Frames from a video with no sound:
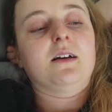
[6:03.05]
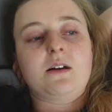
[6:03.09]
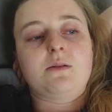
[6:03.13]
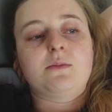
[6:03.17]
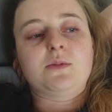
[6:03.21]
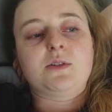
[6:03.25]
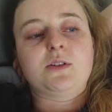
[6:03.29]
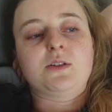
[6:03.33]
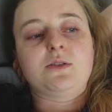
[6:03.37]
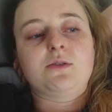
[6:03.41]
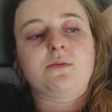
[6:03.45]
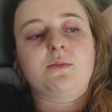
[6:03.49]
I'm
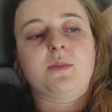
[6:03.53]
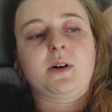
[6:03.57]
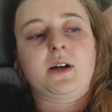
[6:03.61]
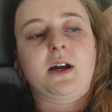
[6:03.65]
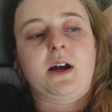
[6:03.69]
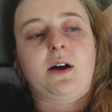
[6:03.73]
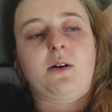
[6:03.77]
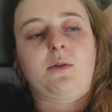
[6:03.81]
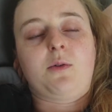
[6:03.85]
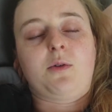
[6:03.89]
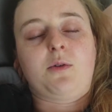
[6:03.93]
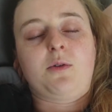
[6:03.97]
assuming
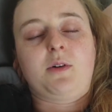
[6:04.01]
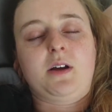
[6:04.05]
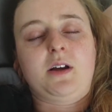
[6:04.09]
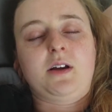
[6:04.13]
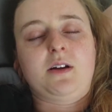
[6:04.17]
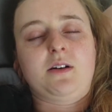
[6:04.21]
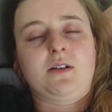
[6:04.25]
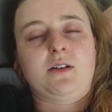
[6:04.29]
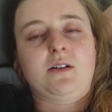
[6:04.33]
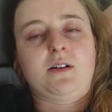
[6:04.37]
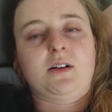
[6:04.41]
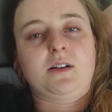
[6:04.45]
I won't
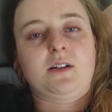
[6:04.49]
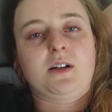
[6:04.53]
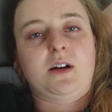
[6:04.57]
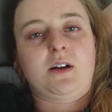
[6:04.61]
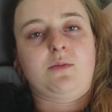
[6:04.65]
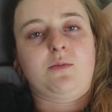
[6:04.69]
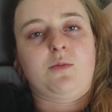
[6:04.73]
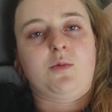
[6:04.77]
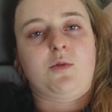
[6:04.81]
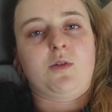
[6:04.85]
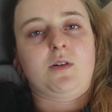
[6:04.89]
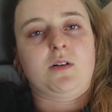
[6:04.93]
hear a
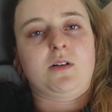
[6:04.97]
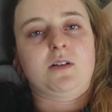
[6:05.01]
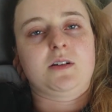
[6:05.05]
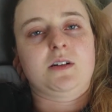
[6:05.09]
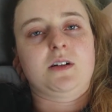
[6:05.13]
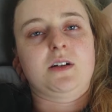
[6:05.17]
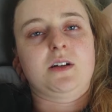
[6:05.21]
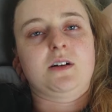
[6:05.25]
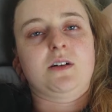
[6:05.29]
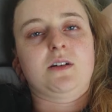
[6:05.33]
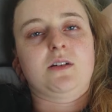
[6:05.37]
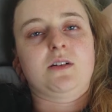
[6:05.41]
ton more
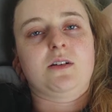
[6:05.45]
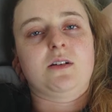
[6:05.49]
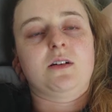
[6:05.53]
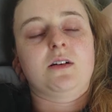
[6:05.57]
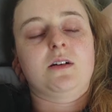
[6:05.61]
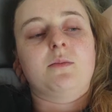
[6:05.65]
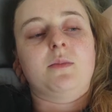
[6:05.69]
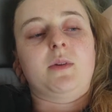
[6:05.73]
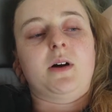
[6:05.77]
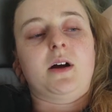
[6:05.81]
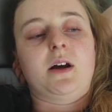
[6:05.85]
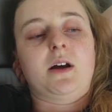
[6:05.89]
until
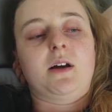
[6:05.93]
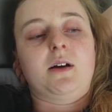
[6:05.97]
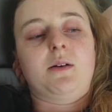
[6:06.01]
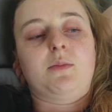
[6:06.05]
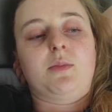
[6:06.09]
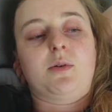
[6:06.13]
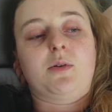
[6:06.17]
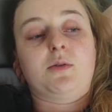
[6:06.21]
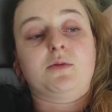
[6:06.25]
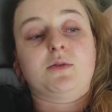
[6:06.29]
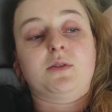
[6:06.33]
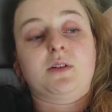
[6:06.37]
my
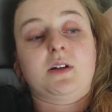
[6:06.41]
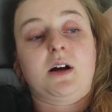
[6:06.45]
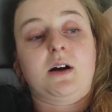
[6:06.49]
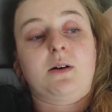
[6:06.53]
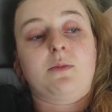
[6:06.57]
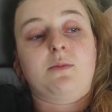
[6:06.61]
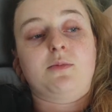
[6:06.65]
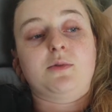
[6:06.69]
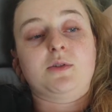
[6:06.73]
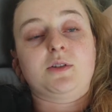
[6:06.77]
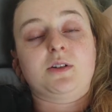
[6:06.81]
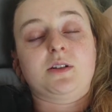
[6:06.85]

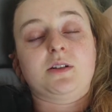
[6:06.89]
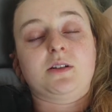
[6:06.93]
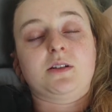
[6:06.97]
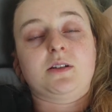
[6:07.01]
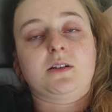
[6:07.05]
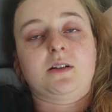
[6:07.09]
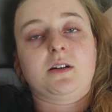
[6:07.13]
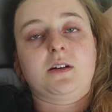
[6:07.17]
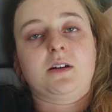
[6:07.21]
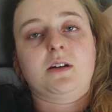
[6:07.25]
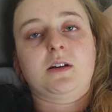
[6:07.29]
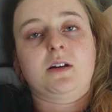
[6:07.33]
post-op, which
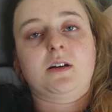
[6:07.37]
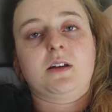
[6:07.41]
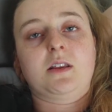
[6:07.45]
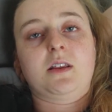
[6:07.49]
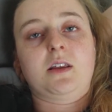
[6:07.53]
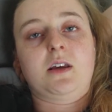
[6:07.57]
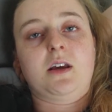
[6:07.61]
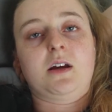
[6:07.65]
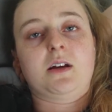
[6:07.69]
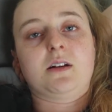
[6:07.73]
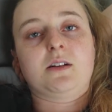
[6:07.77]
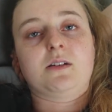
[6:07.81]
is
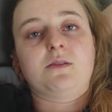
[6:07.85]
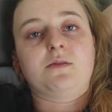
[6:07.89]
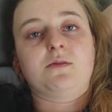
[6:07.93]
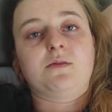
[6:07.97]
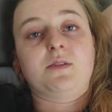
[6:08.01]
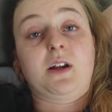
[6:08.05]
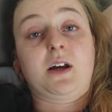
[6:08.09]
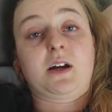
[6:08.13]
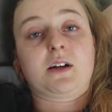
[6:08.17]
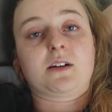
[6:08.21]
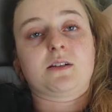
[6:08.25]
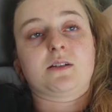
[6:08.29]
the end of
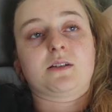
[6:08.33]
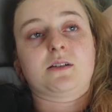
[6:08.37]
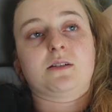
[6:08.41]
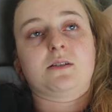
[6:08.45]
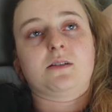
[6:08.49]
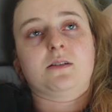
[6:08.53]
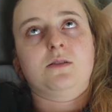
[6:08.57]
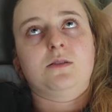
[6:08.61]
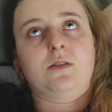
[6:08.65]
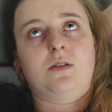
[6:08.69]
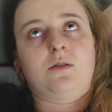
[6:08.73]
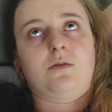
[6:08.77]

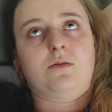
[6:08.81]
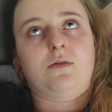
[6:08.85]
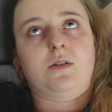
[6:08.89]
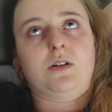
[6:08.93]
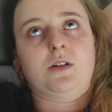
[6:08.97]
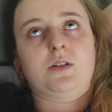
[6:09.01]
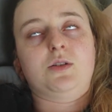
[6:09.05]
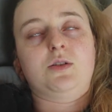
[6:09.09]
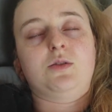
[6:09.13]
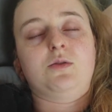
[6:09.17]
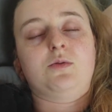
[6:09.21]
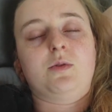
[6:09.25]

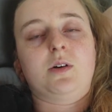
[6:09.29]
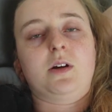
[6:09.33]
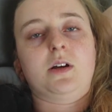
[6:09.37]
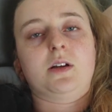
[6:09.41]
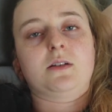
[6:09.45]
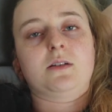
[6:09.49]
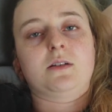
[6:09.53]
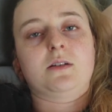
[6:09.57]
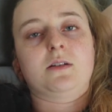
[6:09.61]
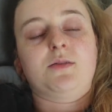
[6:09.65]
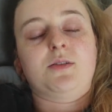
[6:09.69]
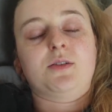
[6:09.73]
in 2
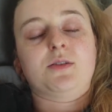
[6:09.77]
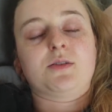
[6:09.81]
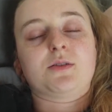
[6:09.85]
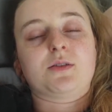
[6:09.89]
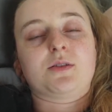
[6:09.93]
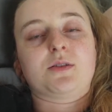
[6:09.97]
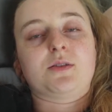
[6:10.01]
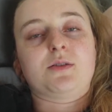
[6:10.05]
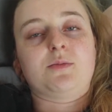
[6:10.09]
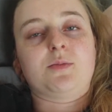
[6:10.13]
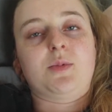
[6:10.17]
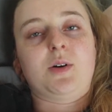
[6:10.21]
weeks. Feels
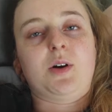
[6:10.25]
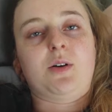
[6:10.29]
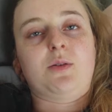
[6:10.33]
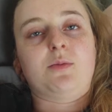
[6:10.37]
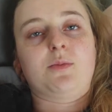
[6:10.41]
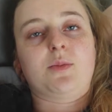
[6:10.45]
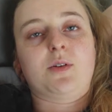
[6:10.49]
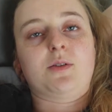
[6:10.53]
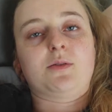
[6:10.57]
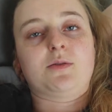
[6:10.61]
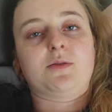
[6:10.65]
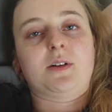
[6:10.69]
good to be
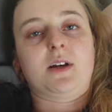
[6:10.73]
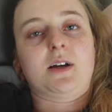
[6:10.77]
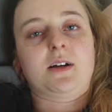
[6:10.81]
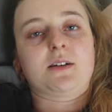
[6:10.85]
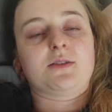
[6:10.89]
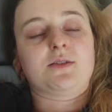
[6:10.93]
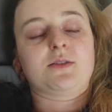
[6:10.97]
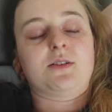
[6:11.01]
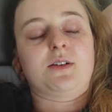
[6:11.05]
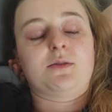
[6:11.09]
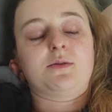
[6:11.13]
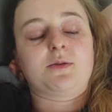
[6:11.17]
home though.
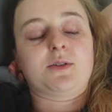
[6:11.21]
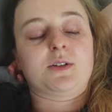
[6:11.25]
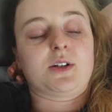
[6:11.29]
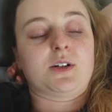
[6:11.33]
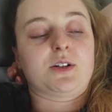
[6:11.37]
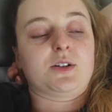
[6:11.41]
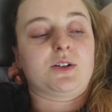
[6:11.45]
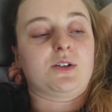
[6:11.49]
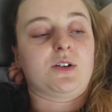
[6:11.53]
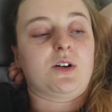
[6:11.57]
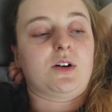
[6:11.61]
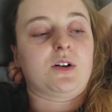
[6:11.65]
Yesterday was
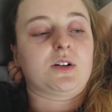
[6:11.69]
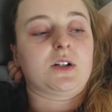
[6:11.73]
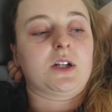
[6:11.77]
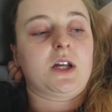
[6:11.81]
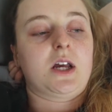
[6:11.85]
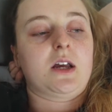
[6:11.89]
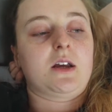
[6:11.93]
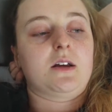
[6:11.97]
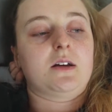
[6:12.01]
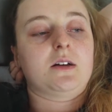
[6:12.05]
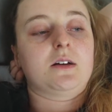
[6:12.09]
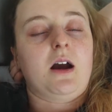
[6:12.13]
such a long
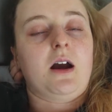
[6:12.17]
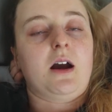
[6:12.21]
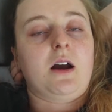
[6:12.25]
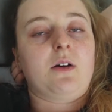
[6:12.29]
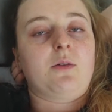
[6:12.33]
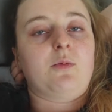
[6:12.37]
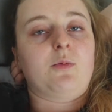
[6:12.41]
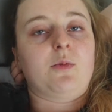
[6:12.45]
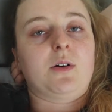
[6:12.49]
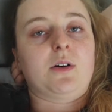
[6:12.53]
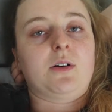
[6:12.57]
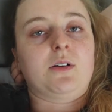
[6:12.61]
day. I
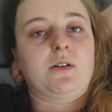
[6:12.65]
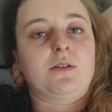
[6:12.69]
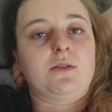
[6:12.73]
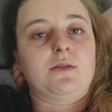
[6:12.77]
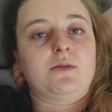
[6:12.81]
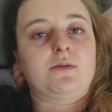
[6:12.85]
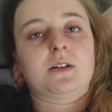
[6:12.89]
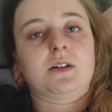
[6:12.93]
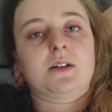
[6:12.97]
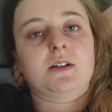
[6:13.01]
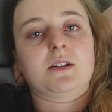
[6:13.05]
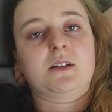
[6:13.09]

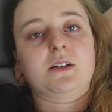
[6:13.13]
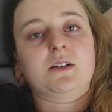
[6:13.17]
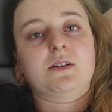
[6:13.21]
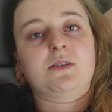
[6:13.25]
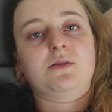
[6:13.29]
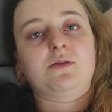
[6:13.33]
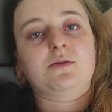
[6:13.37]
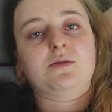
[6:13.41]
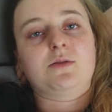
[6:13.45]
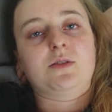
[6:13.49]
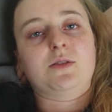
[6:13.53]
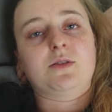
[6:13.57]
will
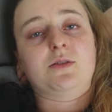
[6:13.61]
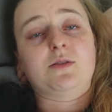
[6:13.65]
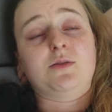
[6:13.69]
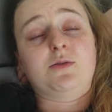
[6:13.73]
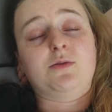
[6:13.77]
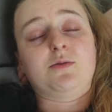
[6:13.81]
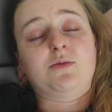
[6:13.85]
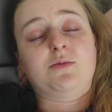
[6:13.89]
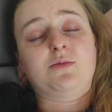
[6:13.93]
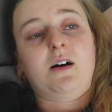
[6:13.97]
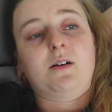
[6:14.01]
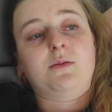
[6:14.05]
continue to
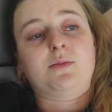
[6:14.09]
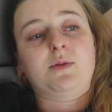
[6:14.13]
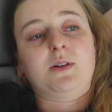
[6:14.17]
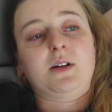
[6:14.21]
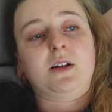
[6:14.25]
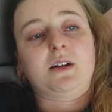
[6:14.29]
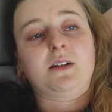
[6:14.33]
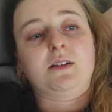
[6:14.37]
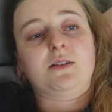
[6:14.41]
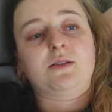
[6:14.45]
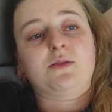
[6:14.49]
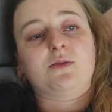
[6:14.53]
do
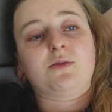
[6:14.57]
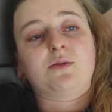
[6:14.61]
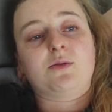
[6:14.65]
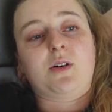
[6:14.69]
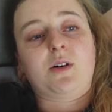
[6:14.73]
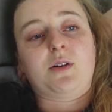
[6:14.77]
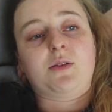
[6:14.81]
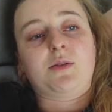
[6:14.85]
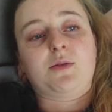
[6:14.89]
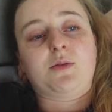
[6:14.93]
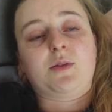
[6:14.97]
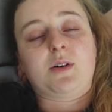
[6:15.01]
updates
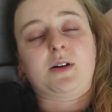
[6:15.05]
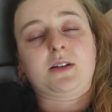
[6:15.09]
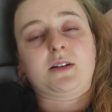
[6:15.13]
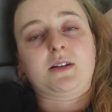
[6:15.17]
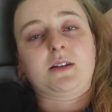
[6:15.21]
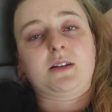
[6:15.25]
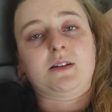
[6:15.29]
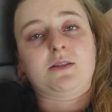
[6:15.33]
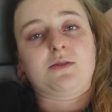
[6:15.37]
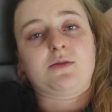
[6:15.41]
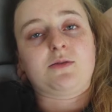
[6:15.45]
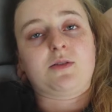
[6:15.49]
throughout the rest
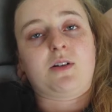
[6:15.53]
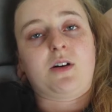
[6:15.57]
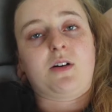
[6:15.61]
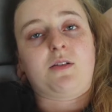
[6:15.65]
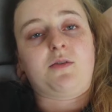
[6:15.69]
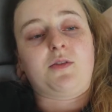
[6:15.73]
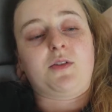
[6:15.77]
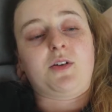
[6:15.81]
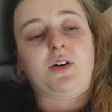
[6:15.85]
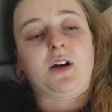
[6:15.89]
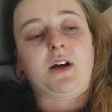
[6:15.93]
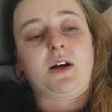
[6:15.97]
of this
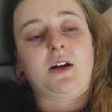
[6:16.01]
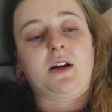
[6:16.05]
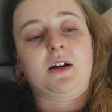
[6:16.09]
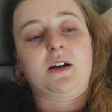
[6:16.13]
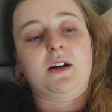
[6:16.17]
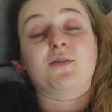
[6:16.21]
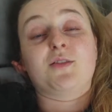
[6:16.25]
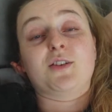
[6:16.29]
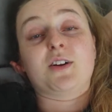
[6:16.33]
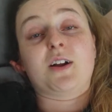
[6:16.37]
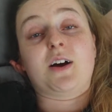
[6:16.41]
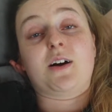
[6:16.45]
recovery.
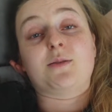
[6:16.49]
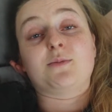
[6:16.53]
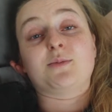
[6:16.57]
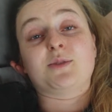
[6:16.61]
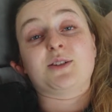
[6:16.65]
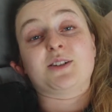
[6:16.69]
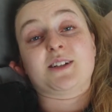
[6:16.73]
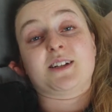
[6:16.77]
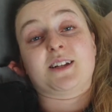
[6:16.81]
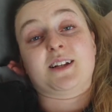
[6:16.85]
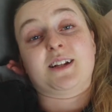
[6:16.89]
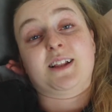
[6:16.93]
For now, I'm
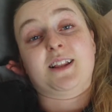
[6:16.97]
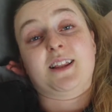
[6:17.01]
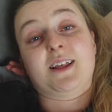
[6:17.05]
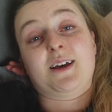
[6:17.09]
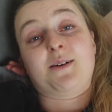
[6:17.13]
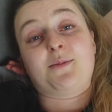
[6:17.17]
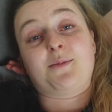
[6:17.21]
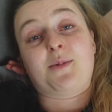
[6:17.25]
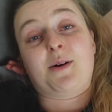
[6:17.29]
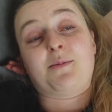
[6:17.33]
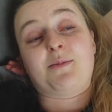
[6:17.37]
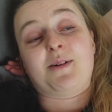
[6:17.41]
just gonna lay
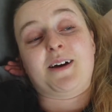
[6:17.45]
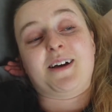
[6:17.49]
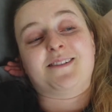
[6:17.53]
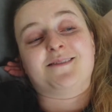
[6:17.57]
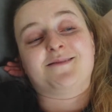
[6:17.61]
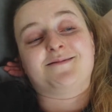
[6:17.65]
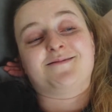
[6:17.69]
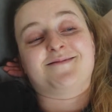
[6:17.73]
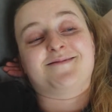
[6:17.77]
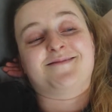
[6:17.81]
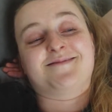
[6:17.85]
in my bed.